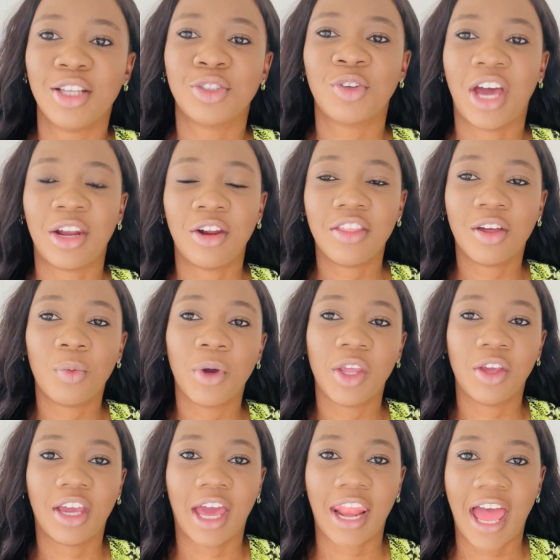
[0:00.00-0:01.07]
So another way
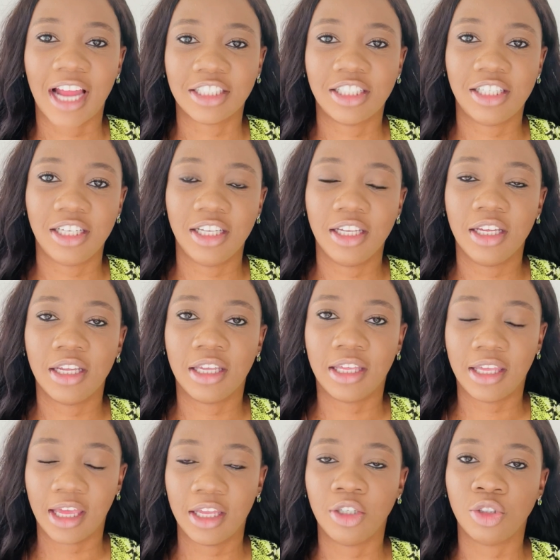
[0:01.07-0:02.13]
you can actually
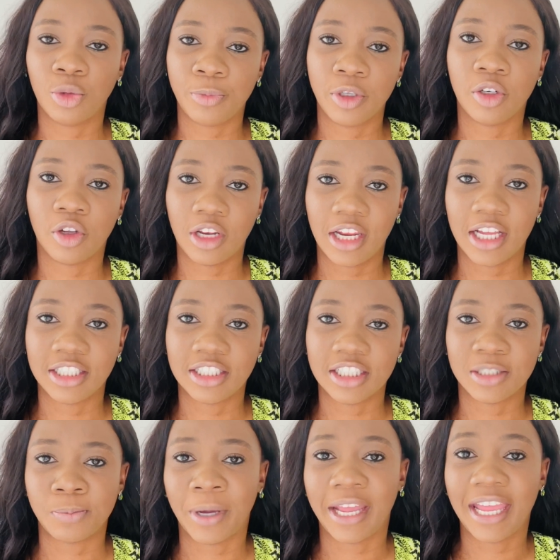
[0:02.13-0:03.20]
gain domain knowledge
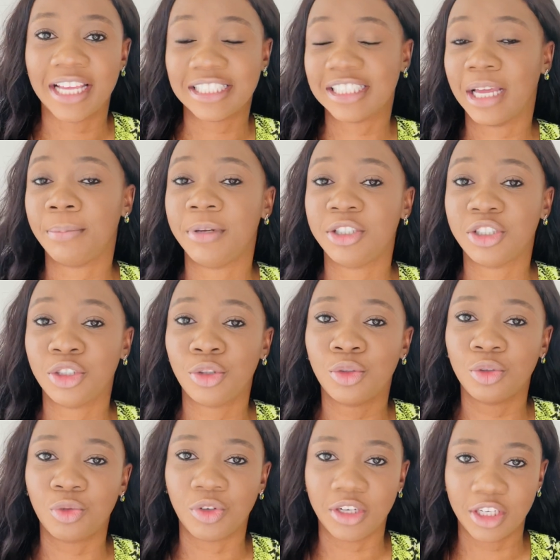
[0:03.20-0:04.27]
is by establishing
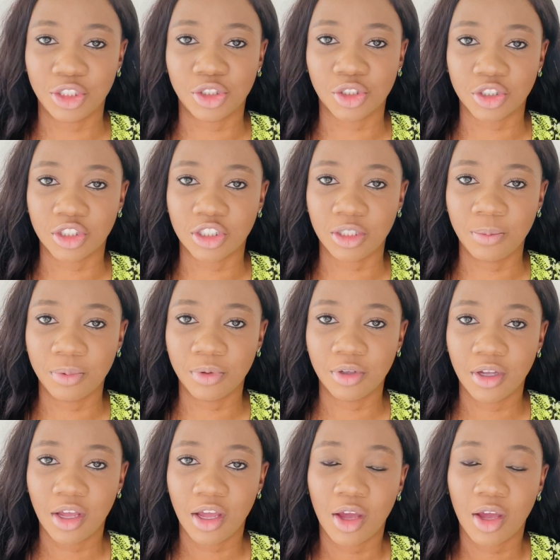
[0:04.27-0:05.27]
good relationship